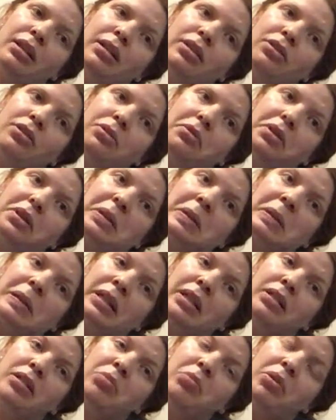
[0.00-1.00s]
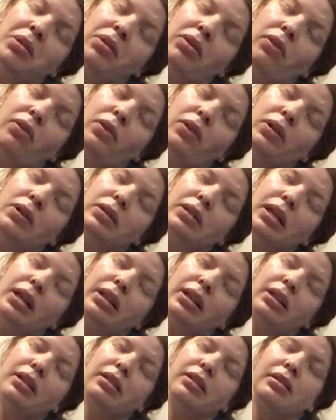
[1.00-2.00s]
So let's say it's been 30
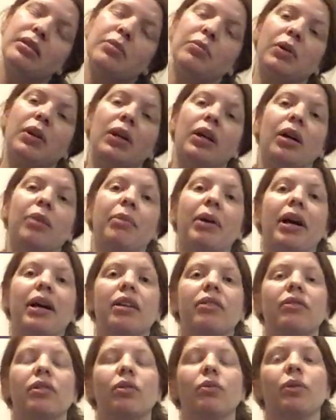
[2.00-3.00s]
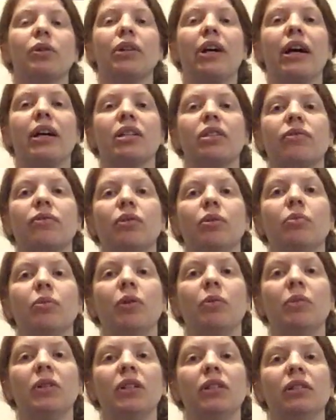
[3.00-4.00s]
seconds. I'm going to come out of it, relax for a
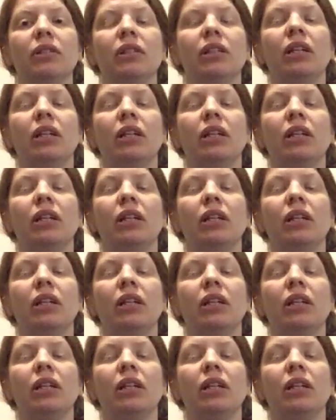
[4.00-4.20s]
moment.